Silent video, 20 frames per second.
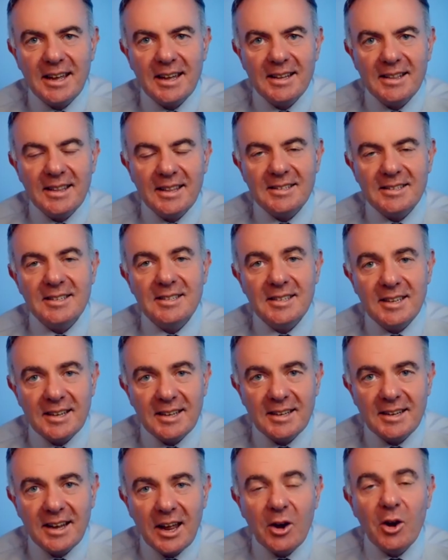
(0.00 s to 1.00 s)
this is
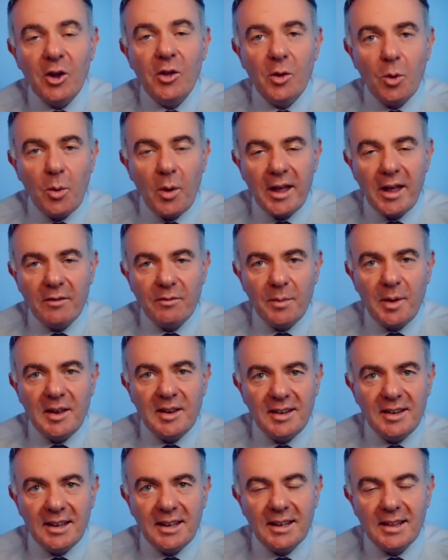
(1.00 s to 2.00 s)
another way of
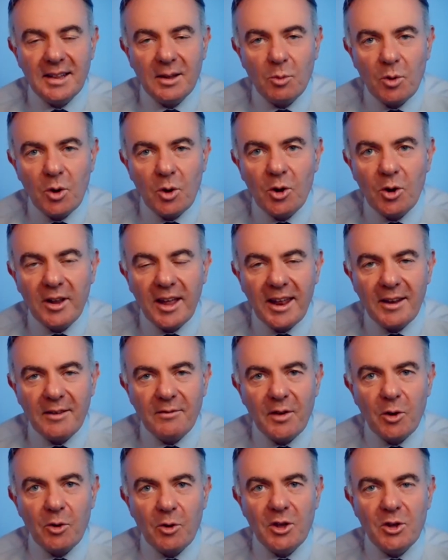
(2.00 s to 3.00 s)
meeting that we're all getting
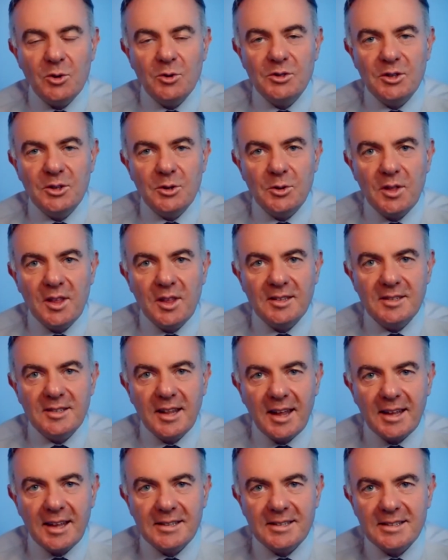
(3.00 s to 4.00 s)
very used to these
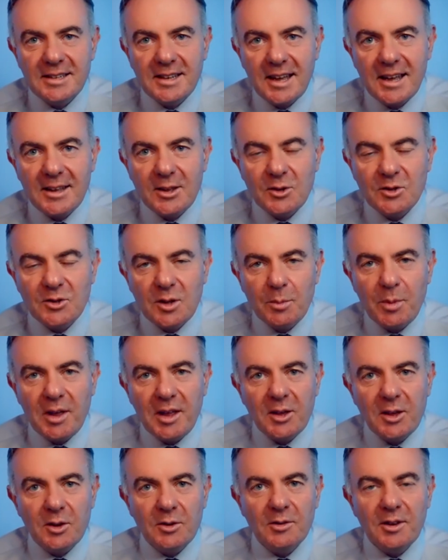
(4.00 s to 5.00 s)
days. It used to be
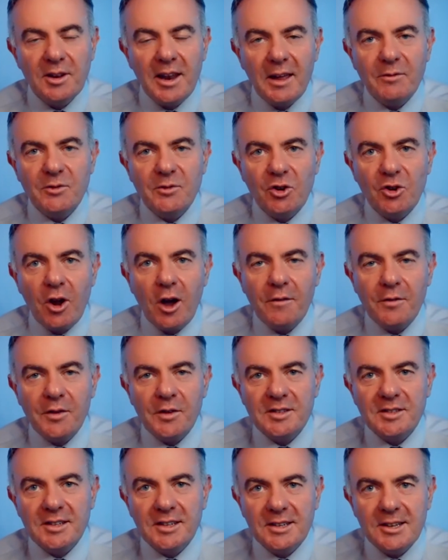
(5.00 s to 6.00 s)
you left your
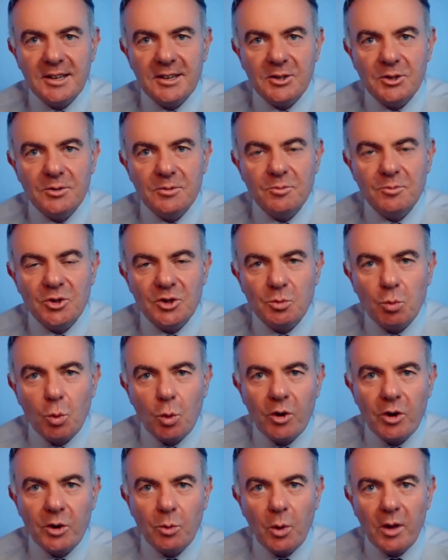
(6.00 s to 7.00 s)
office and you just
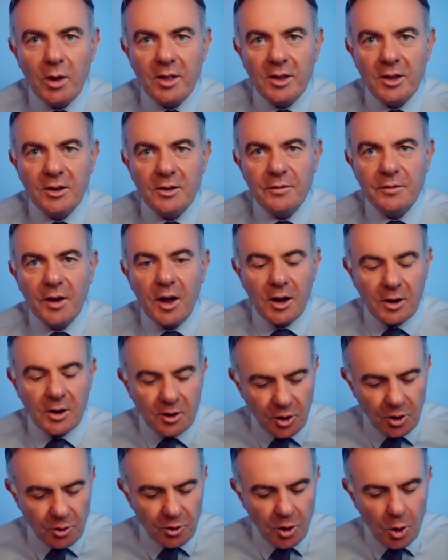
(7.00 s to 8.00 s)
worried whether you'd forgotten
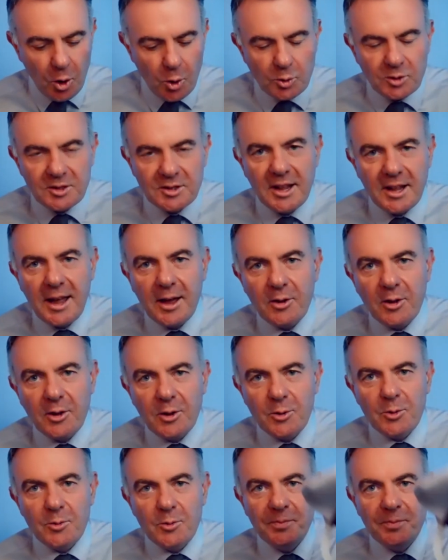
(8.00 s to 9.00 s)
your notes. Now
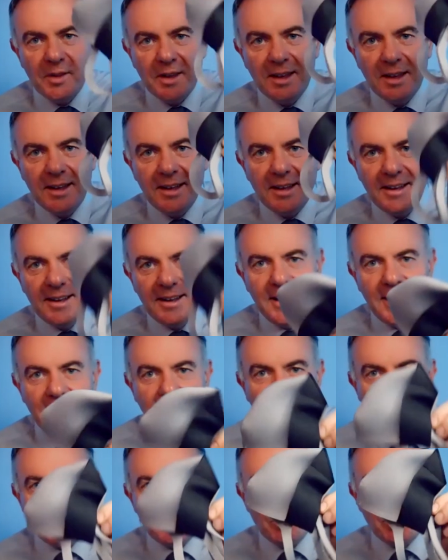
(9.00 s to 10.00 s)
you
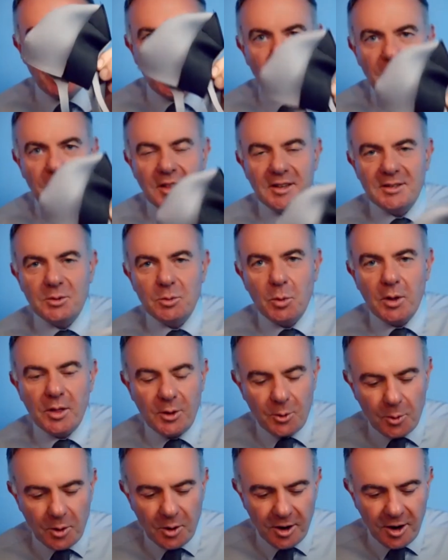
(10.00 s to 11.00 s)
have you brought this with
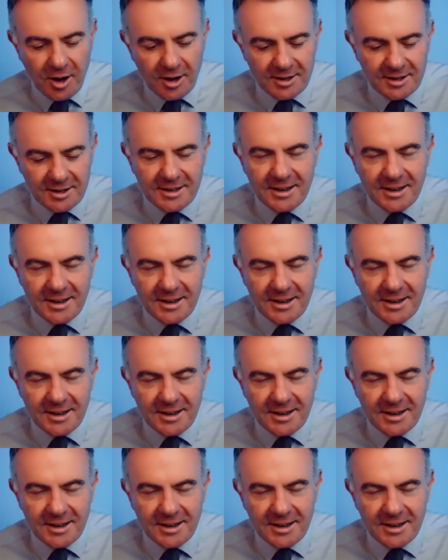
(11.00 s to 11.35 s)
you or not?